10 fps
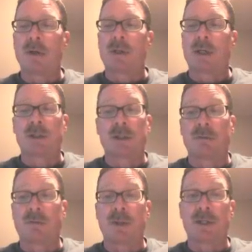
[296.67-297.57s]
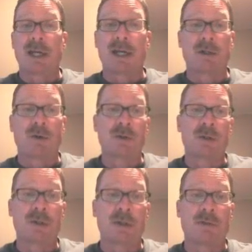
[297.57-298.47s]
things and for the
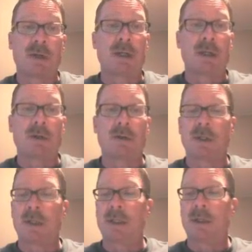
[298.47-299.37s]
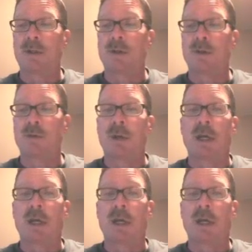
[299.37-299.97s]
diagnosis of any issues you